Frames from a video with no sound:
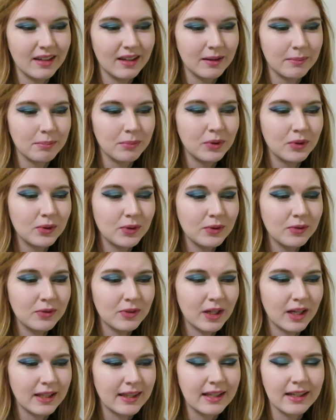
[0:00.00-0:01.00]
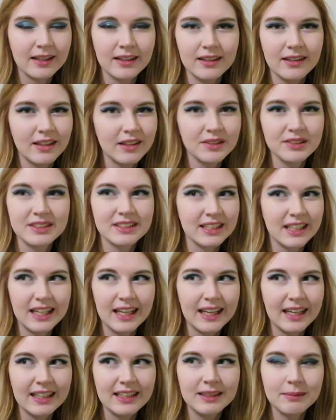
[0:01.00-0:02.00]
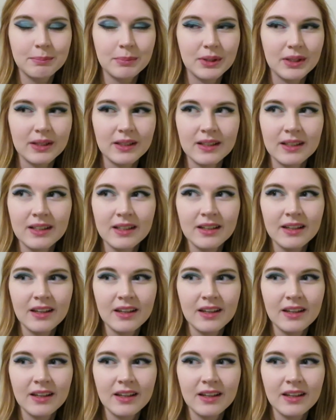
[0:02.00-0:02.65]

it moved and then I think it was delayed, but